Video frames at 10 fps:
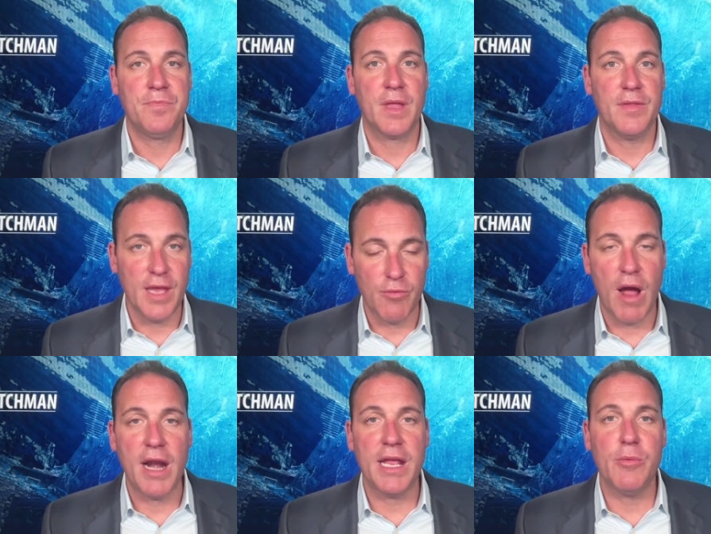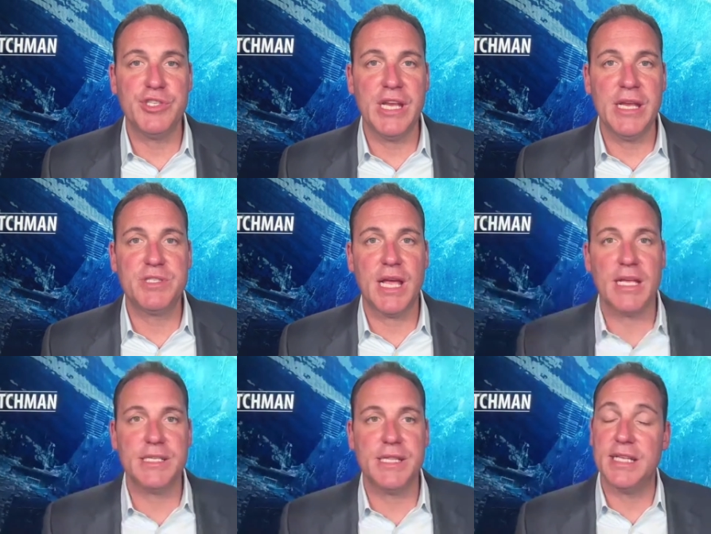the Iranian regime
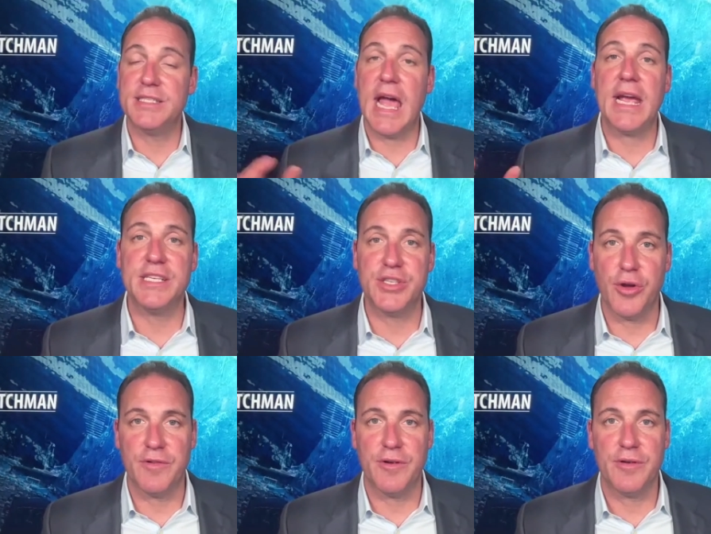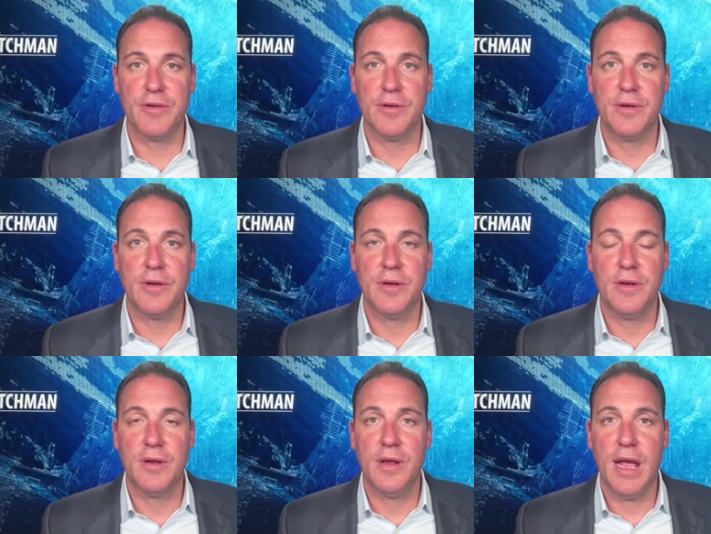says the attack is over.
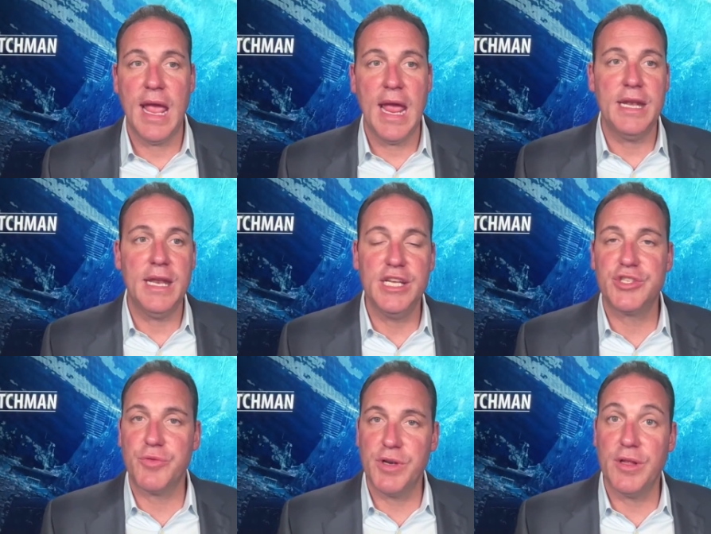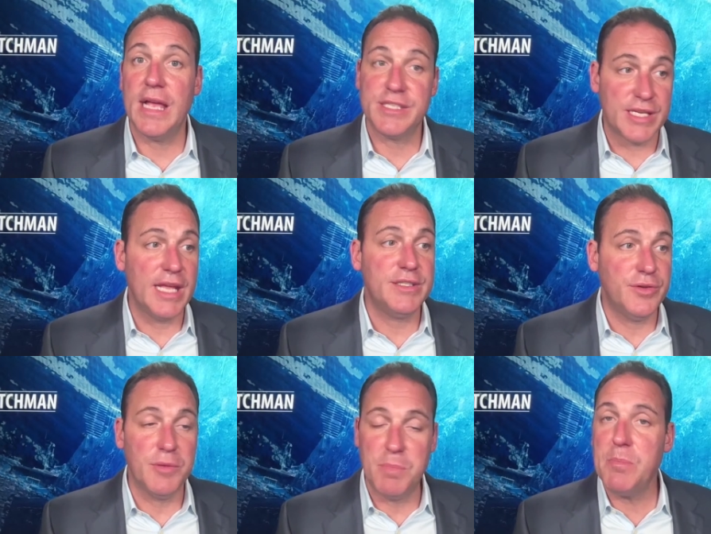And Israel has said
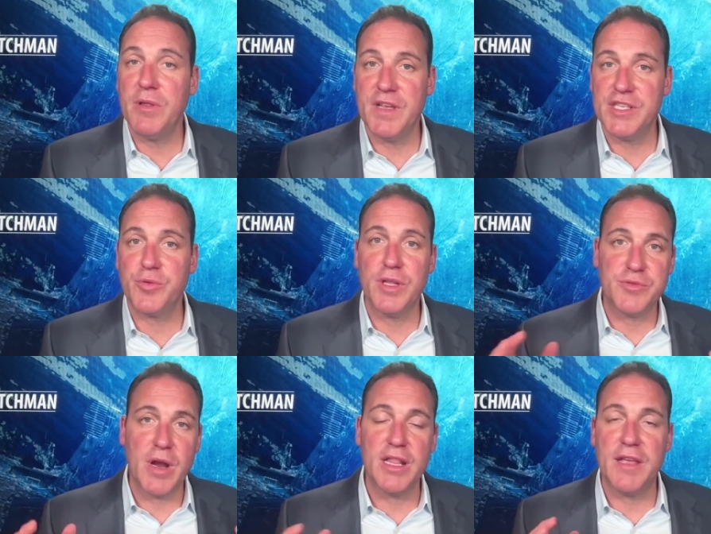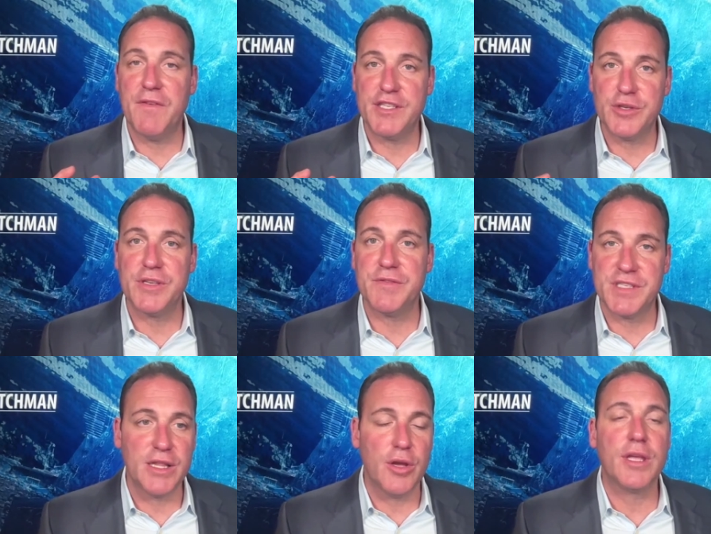to the people of Israel, Israeli officials have
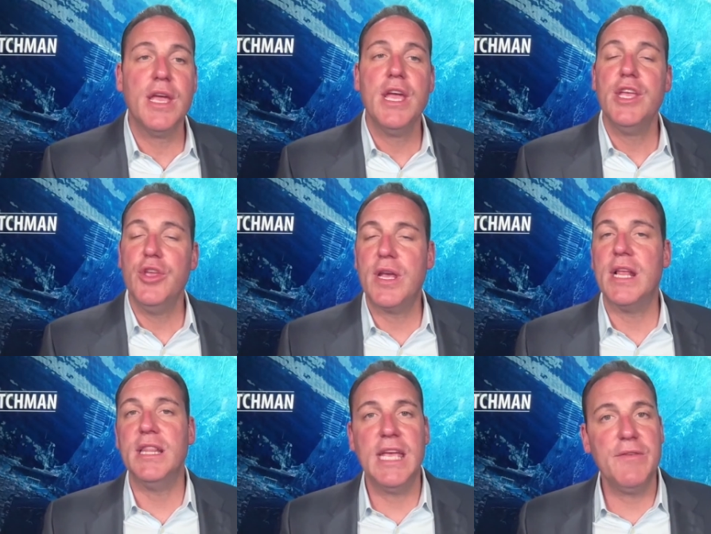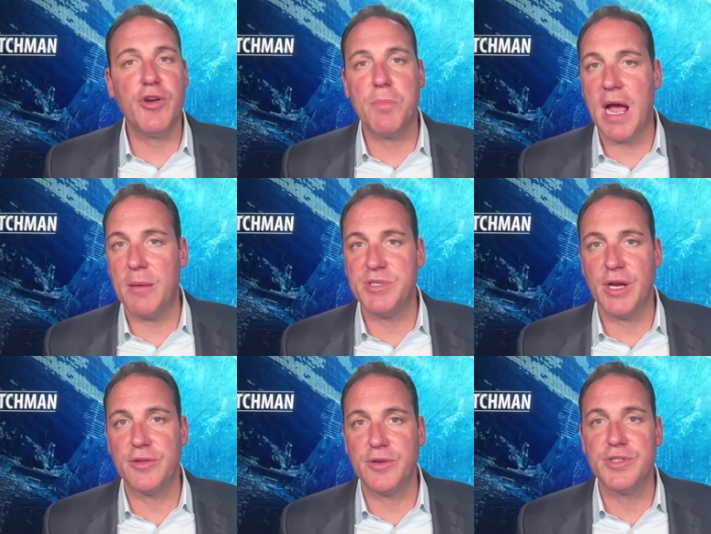said, look, you can leave your bomb
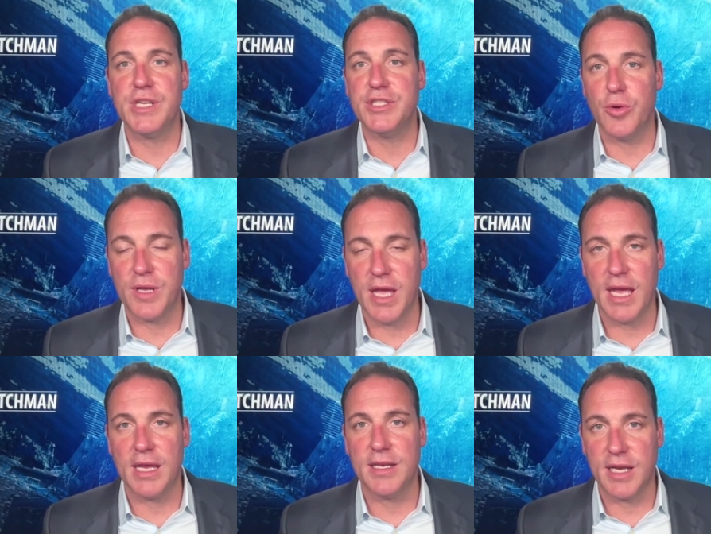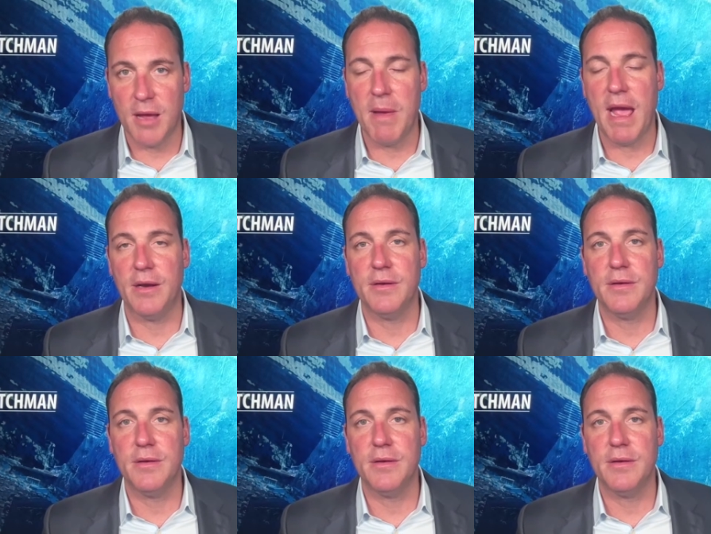shelters. It's okay to come out.